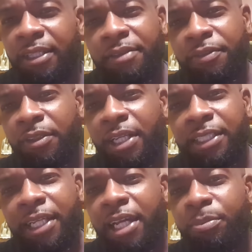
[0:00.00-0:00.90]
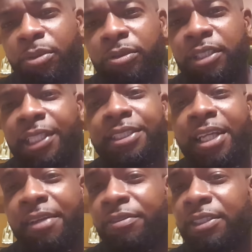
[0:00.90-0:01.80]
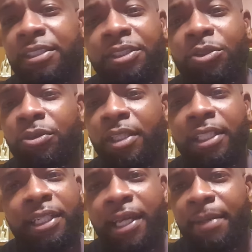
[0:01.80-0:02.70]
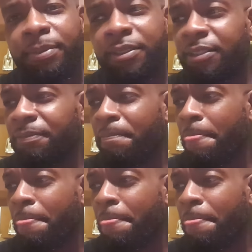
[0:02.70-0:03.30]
They feel like they got to protest every single thing that happens.